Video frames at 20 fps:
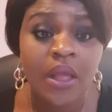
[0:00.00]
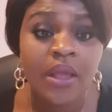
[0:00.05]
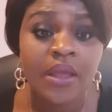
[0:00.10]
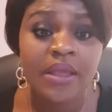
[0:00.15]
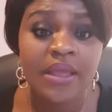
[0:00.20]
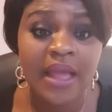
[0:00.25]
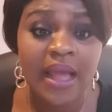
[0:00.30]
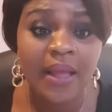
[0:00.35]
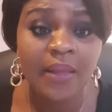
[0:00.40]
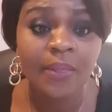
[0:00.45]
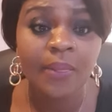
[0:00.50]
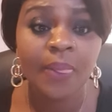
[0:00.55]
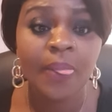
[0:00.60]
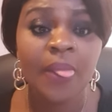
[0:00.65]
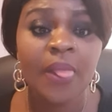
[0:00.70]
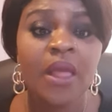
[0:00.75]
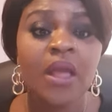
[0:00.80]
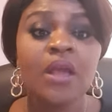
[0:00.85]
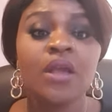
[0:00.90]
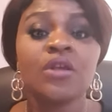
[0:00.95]
Yeah?
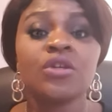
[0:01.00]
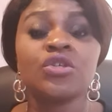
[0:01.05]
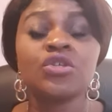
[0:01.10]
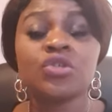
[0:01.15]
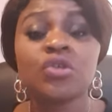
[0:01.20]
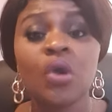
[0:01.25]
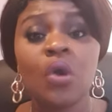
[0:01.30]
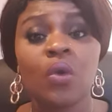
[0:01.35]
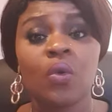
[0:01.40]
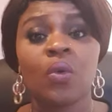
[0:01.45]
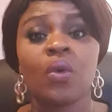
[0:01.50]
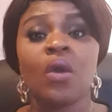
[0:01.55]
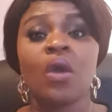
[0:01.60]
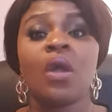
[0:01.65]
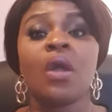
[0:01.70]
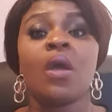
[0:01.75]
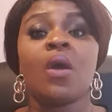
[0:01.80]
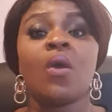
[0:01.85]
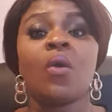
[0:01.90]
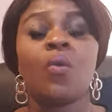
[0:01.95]
So,
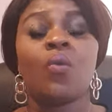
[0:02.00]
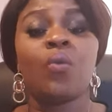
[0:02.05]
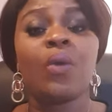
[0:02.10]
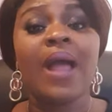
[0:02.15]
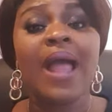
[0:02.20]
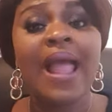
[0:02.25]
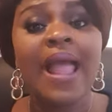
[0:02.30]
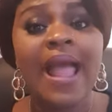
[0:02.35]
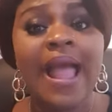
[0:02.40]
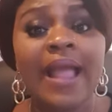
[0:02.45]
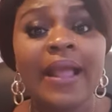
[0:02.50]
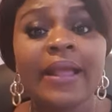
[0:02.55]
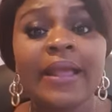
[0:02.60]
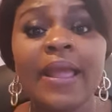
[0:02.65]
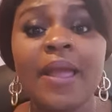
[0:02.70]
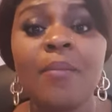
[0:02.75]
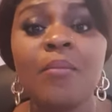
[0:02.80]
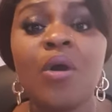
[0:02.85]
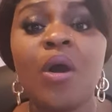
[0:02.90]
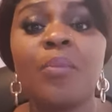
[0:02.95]
why I
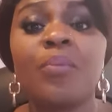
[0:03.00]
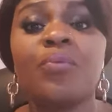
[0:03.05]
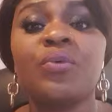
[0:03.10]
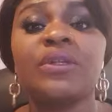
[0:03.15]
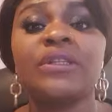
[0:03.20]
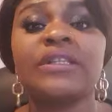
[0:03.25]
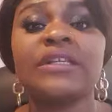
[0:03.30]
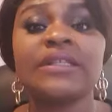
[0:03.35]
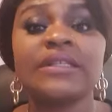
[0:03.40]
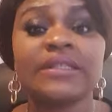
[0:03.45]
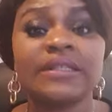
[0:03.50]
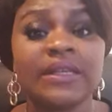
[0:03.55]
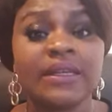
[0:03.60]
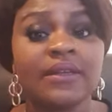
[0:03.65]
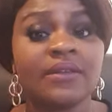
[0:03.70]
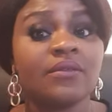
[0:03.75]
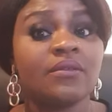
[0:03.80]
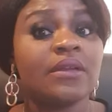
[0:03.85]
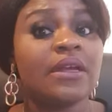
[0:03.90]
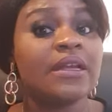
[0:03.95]
came up with this
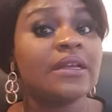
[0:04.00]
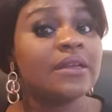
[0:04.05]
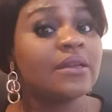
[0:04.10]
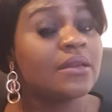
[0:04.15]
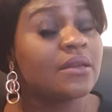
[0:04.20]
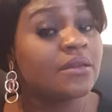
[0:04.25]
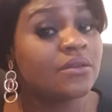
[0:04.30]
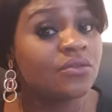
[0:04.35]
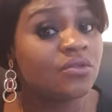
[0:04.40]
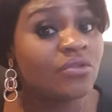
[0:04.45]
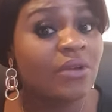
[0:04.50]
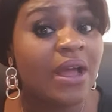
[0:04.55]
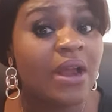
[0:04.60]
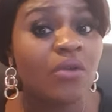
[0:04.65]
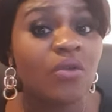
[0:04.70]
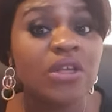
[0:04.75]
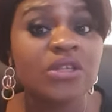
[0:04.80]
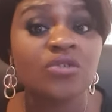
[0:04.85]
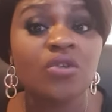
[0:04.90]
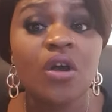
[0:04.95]
thing, you know, I
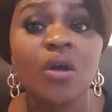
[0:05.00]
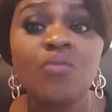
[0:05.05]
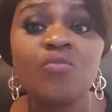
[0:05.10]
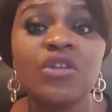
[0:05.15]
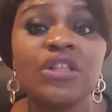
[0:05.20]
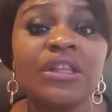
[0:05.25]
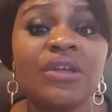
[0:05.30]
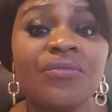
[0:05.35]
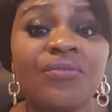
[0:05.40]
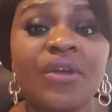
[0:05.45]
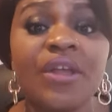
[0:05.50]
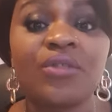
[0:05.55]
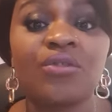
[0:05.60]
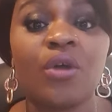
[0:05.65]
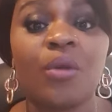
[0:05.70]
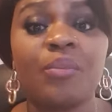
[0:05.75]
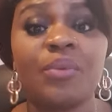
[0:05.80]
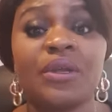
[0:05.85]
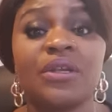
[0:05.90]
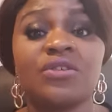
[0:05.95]
always come with different
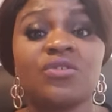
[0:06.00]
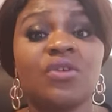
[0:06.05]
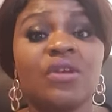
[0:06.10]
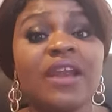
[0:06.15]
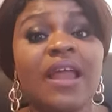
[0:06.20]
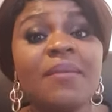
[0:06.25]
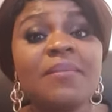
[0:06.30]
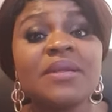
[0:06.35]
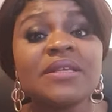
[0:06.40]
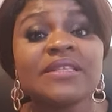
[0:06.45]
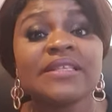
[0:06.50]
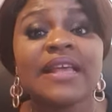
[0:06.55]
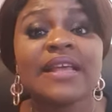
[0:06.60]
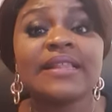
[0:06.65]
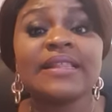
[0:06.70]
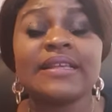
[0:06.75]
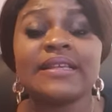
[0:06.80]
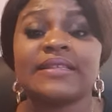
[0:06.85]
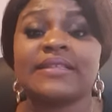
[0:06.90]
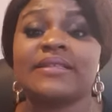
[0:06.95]
topics. So, let me say
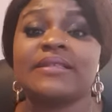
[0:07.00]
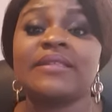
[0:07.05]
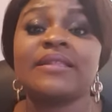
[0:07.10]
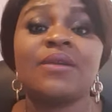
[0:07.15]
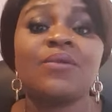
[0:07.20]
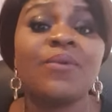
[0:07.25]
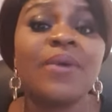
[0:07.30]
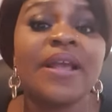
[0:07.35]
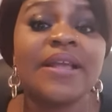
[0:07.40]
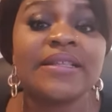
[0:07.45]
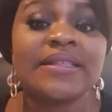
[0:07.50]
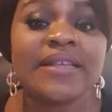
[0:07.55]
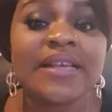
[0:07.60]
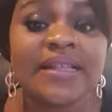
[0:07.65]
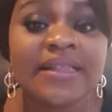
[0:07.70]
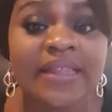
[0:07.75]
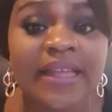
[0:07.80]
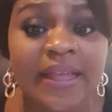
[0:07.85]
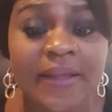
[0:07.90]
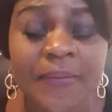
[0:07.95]
this, the way it is
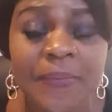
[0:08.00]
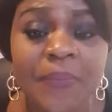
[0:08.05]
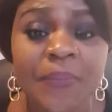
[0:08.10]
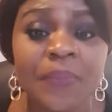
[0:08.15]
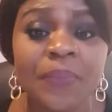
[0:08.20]
today.